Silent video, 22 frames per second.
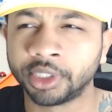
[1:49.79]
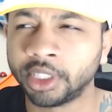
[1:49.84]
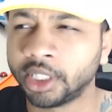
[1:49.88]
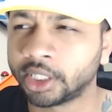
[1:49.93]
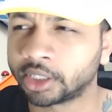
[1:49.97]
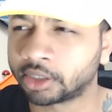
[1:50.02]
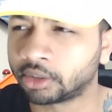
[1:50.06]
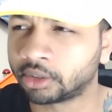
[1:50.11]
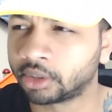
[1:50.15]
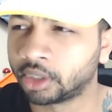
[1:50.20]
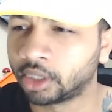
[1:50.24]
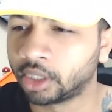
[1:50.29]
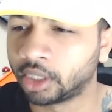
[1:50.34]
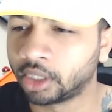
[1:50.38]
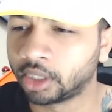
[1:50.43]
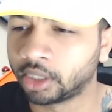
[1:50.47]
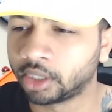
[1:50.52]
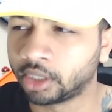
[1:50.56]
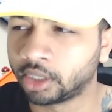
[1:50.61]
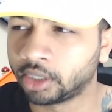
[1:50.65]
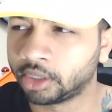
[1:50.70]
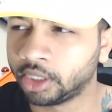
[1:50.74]
Is
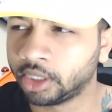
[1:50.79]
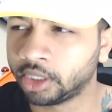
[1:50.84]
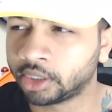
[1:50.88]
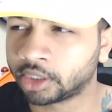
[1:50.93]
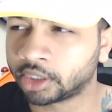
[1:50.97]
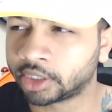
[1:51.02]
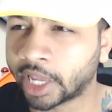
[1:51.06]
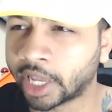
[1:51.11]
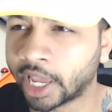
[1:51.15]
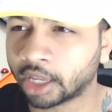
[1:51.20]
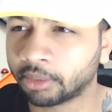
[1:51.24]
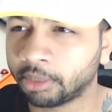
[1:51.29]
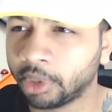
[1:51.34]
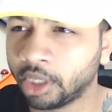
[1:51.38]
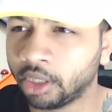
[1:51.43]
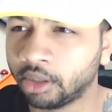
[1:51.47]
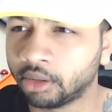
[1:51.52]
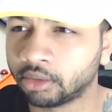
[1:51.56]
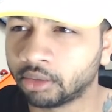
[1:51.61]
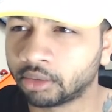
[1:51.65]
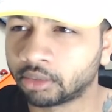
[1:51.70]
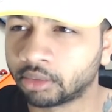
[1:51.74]
he a stag
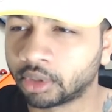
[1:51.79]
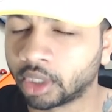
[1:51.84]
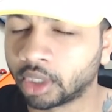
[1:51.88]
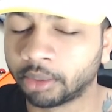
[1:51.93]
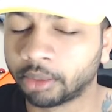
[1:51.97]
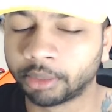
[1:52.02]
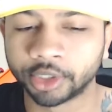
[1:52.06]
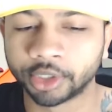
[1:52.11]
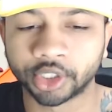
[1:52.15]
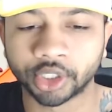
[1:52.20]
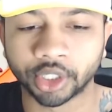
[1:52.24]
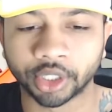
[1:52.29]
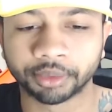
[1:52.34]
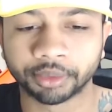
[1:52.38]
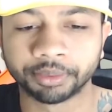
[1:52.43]
beetle? I'm unsure.